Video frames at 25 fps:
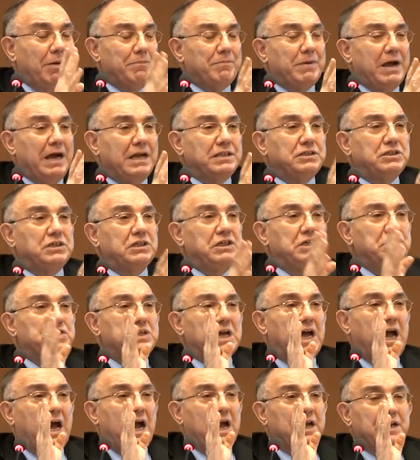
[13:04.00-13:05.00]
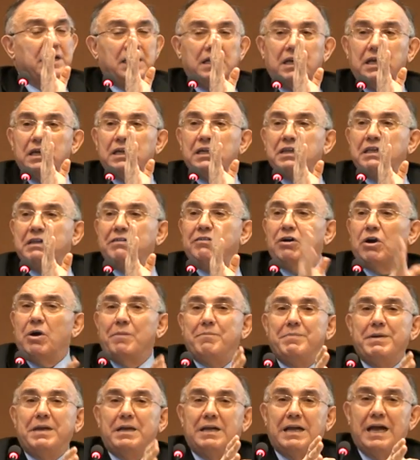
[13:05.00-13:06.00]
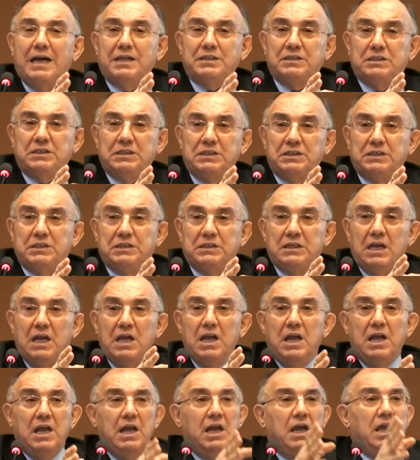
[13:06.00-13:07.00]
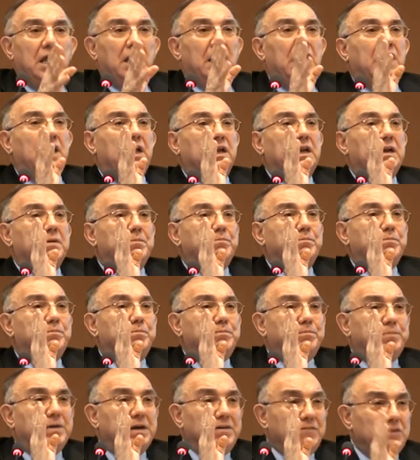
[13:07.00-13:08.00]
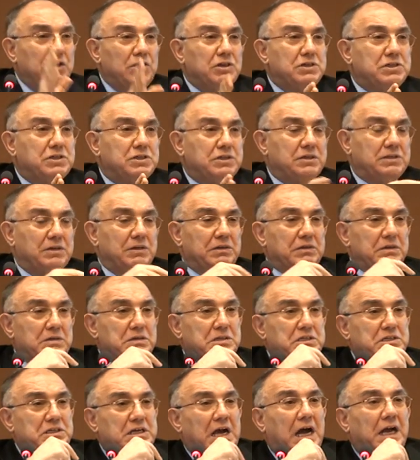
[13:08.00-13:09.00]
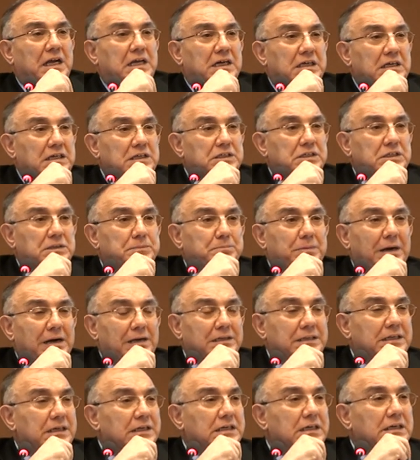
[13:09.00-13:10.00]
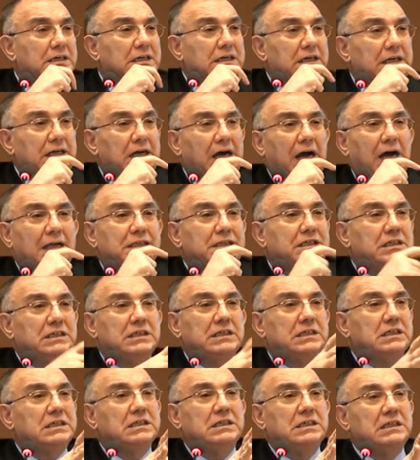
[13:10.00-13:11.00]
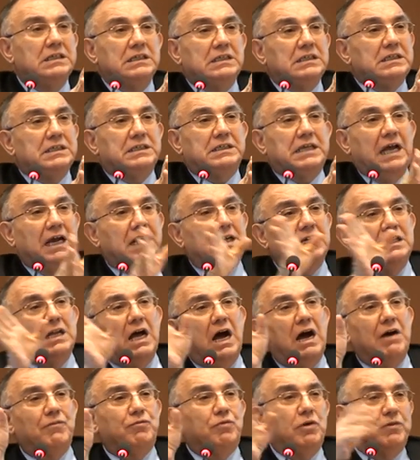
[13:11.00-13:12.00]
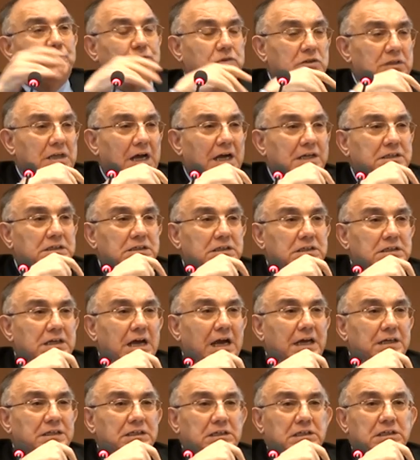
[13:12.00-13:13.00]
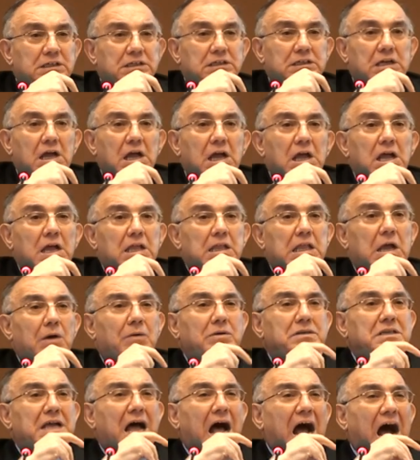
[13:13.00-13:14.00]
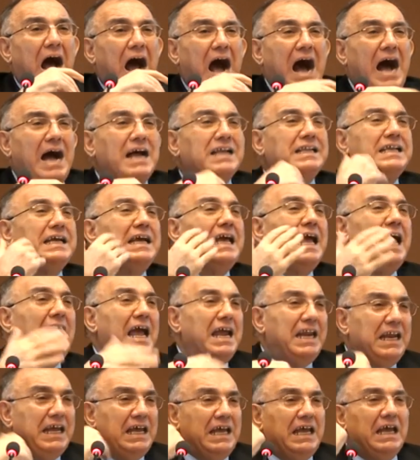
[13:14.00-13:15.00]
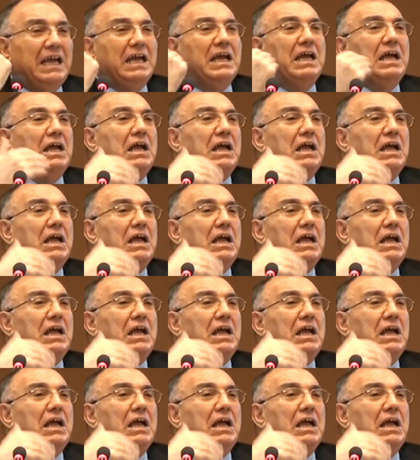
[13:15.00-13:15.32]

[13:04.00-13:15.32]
countries and developing countries. In the previous cycles, particularly until the second half of the 1990s, there was hardly any